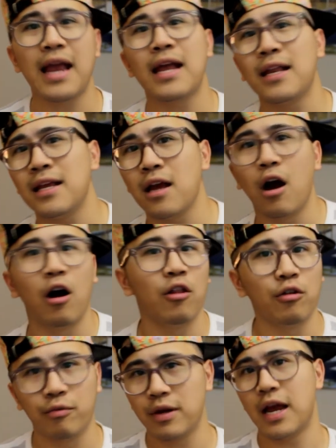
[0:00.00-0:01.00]
any
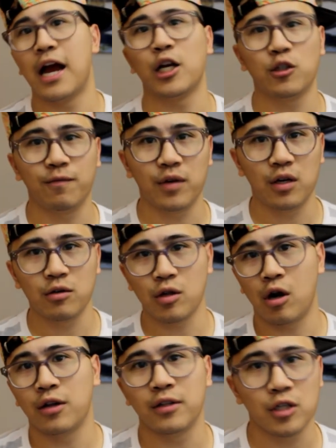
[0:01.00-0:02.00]
other reaction videos
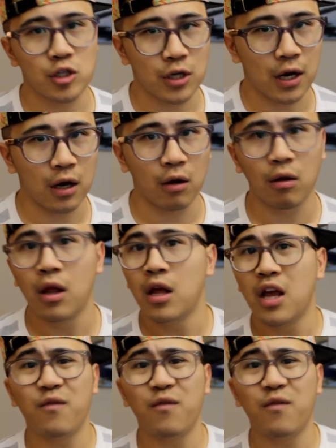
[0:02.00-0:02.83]
on this channel.